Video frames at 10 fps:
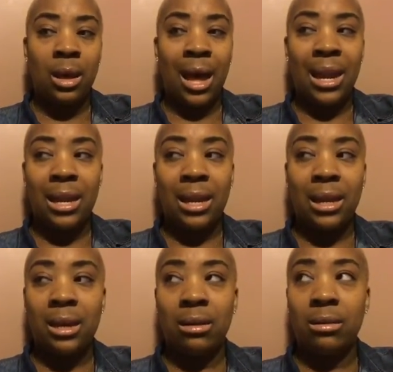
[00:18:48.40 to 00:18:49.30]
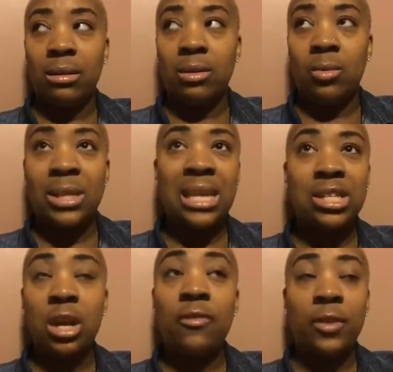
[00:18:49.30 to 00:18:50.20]
I didn't. Once I
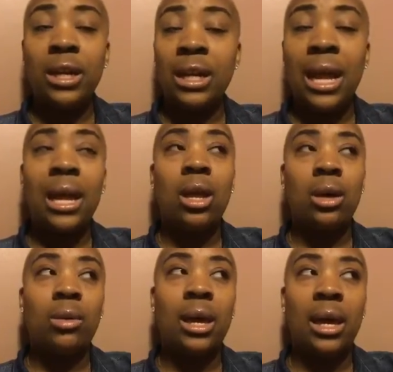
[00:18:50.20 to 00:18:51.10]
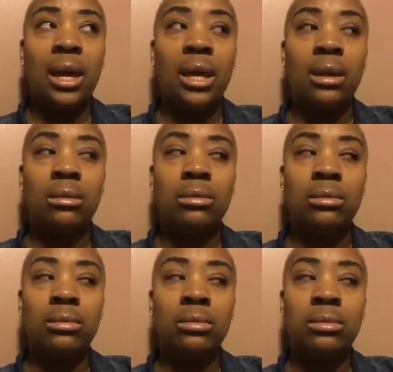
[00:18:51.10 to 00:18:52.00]
start feeling like, okay,
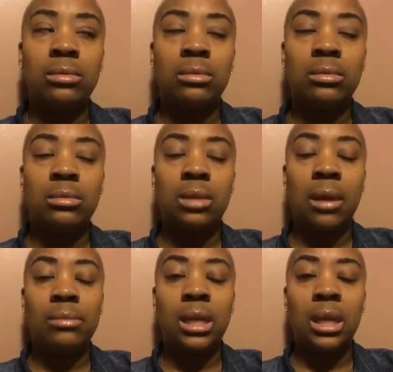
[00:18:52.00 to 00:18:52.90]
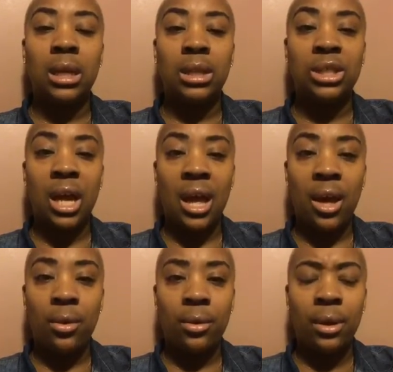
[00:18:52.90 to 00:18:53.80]
I'm dating a
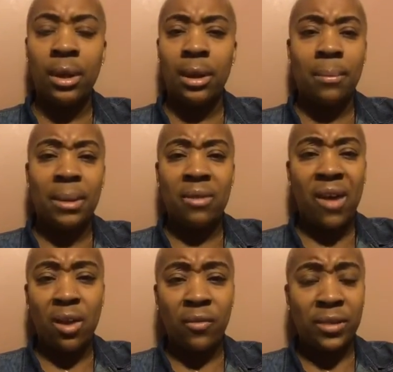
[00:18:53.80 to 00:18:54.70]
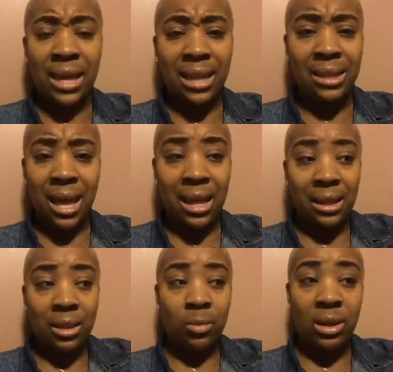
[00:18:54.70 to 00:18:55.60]
child. But if I don't feel like that,
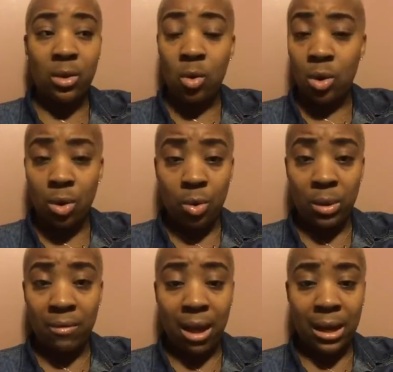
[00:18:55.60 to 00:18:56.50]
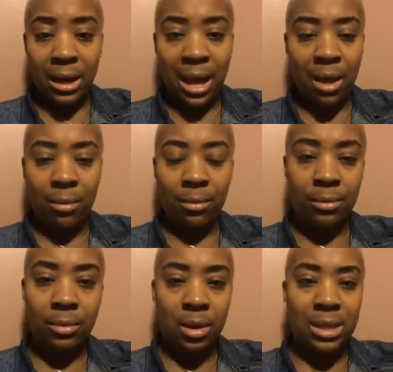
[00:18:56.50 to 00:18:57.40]
then we cool. We rocking out.
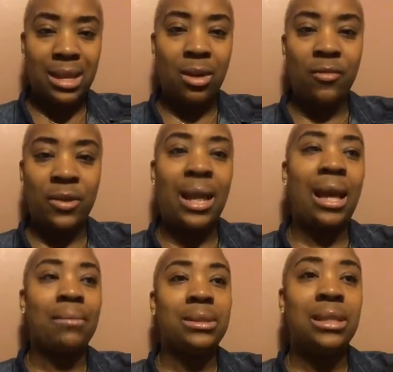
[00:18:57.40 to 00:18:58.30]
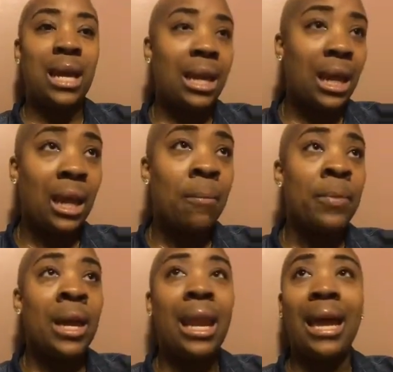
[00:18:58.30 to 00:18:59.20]
As long as I don't feel like I'm dating,
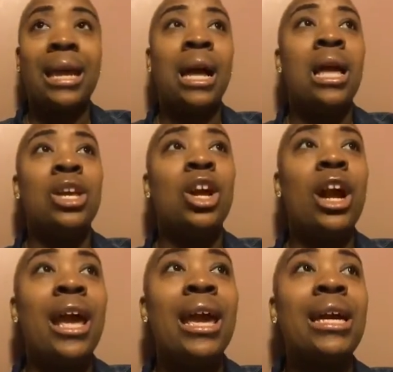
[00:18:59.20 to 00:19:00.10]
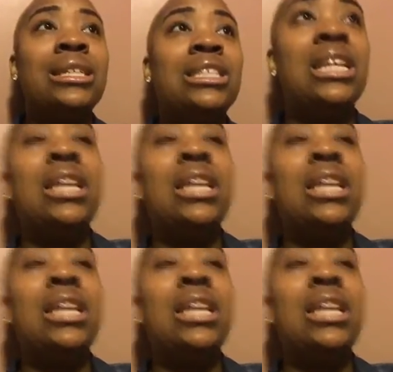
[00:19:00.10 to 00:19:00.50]
like your age,